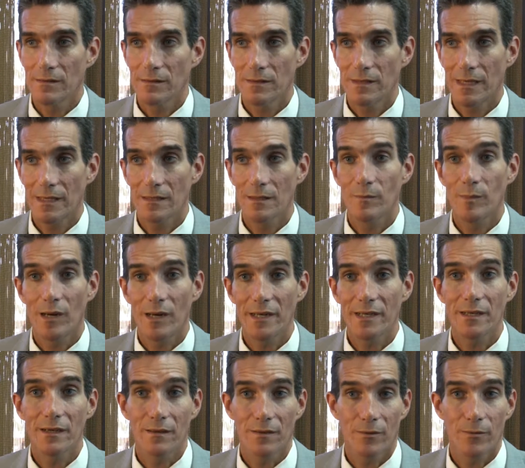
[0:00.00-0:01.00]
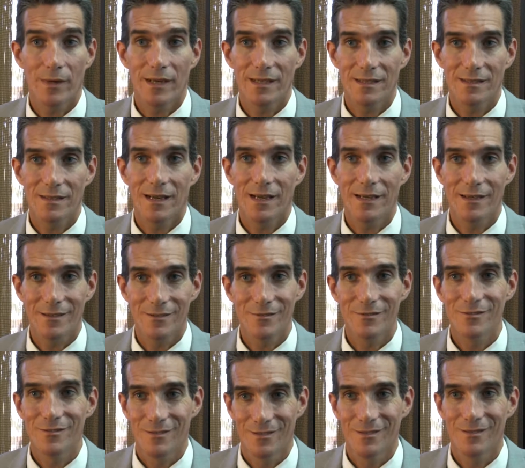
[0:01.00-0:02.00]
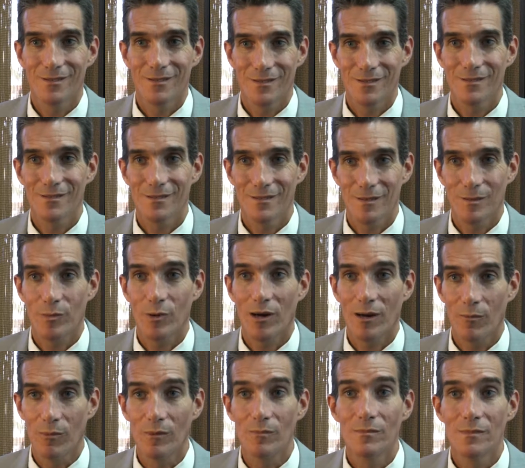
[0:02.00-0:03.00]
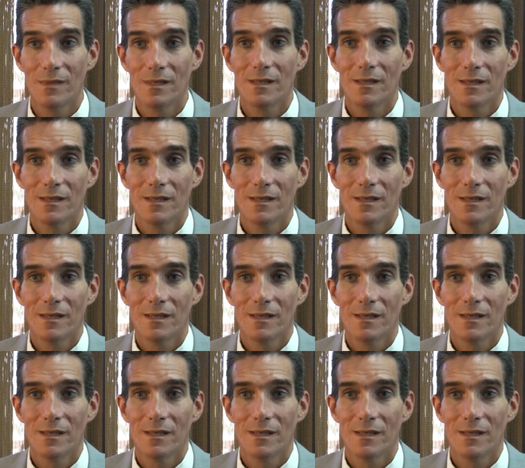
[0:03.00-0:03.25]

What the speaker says: get the body on the right side of the problem.